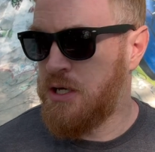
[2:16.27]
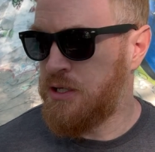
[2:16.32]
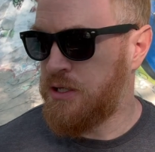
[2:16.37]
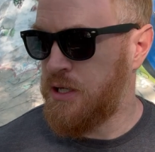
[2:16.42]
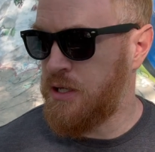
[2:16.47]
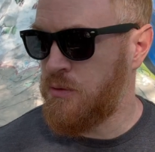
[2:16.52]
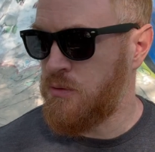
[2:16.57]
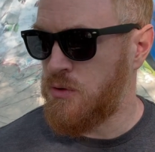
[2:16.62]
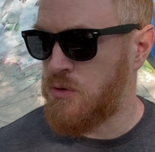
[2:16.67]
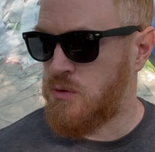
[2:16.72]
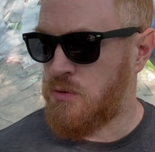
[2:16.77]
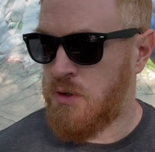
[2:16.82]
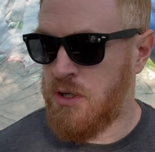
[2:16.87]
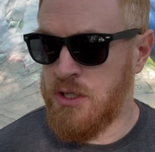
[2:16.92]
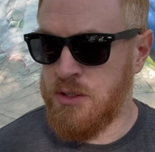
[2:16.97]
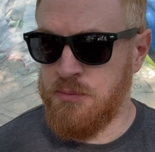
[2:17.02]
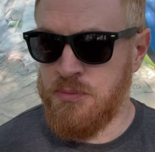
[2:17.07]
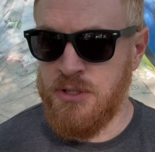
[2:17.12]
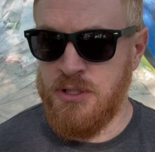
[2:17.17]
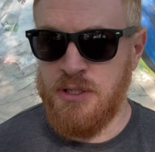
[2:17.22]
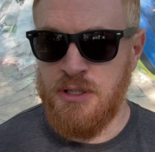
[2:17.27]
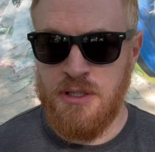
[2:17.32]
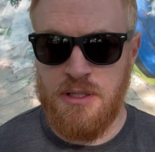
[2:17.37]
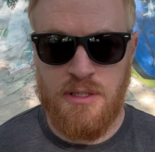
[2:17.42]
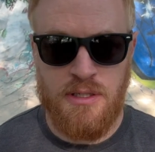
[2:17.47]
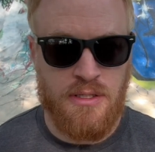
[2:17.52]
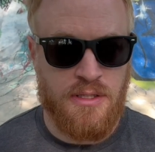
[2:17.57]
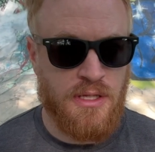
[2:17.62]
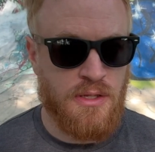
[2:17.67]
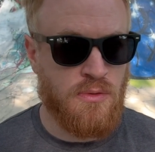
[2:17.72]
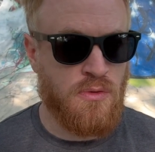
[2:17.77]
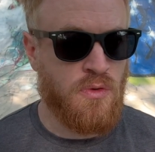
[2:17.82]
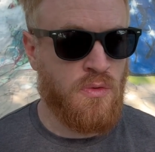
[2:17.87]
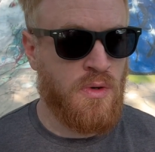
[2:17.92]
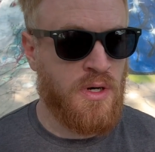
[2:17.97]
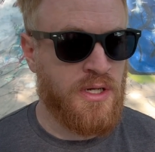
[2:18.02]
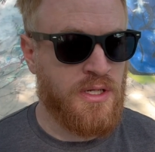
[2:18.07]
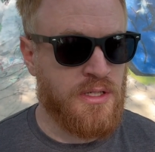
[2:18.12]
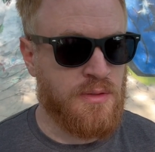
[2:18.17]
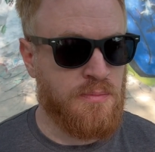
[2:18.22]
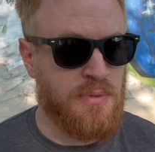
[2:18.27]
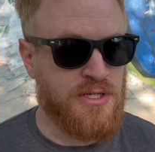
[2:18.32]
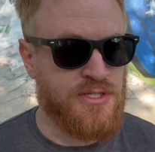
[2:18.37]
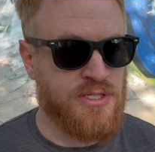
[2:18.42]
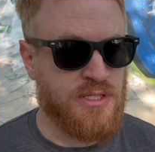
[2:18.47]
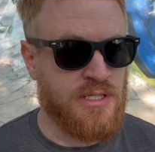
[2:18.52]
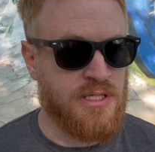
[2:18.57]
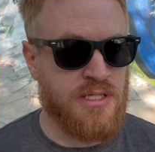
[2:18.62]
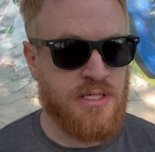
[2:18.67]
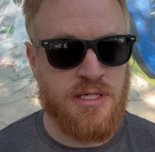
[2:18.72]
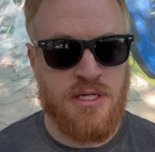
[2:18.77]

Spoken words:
they will want to basically